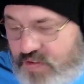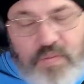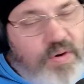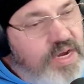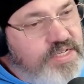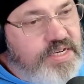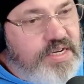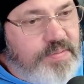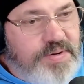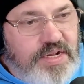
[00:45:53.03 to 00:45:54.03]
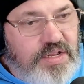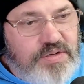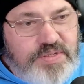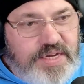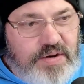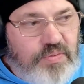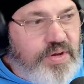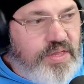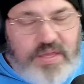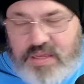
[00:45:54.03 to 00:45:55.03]
watching. I'm going to close out
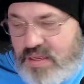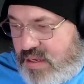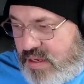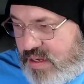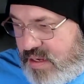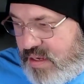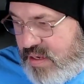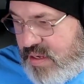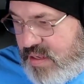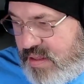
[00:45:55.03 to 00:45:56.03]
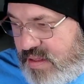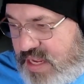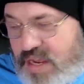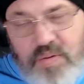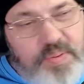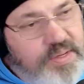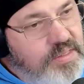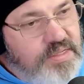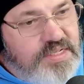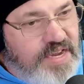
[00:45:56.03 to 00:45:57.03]
with the open
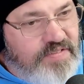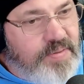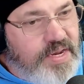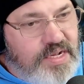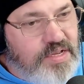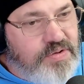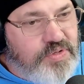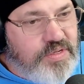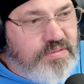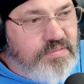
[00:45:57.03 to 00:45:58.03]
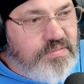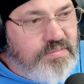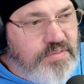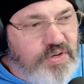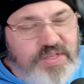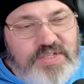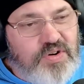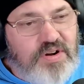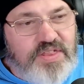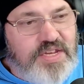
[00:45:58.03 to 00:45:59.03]
because I haven't made a closer. So these
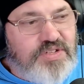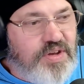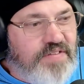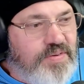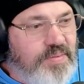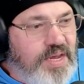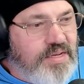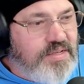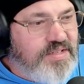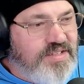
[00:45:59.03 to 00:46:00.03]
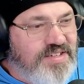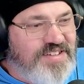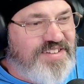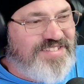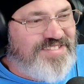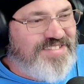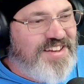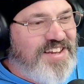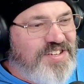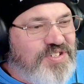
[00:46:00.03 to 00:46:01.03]
are all things you have to make.
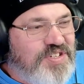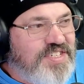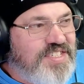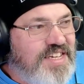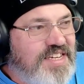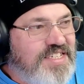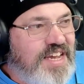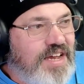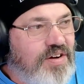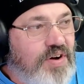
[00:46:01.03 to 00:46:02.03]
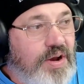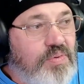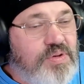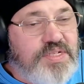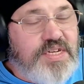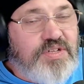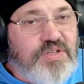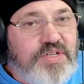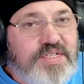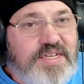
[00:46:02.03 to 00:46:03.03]
Tristan said he's down. All right, we'll see
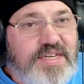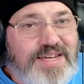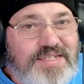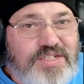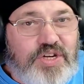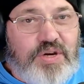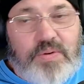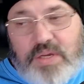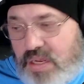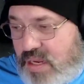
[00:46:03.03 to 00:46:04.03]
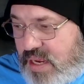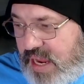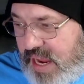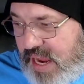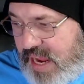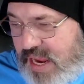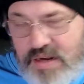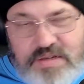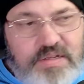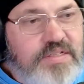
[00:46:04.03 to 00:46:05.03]
Tristan next show
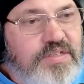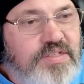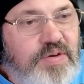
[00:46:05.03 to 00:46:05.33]
and see